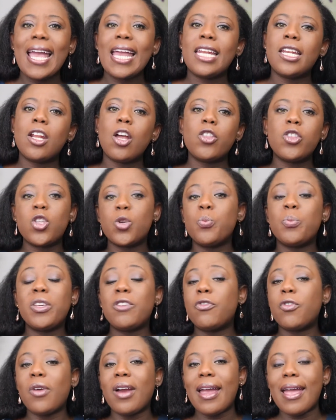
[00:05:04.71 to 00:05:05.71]
And
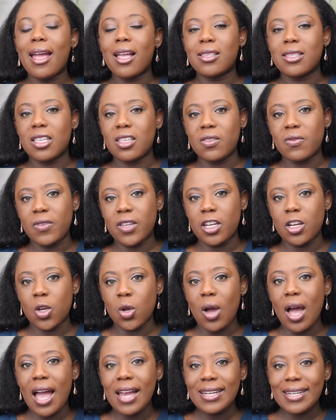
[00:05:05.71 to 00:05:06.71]
before I end this
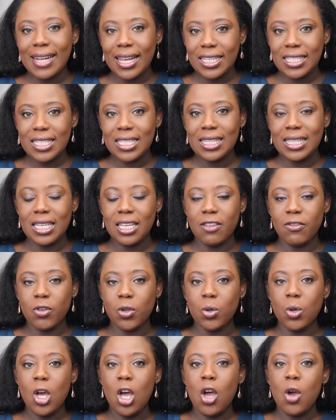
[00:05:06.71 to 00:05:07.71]
video, I'd like to leave
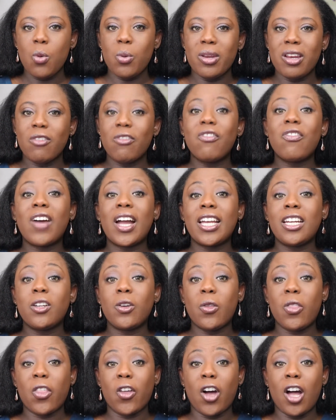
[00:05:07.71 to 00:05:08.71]
you with a
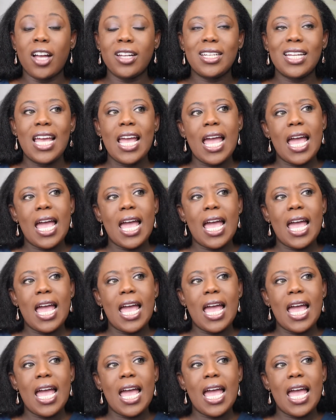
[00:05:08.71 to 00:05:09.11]
final thought.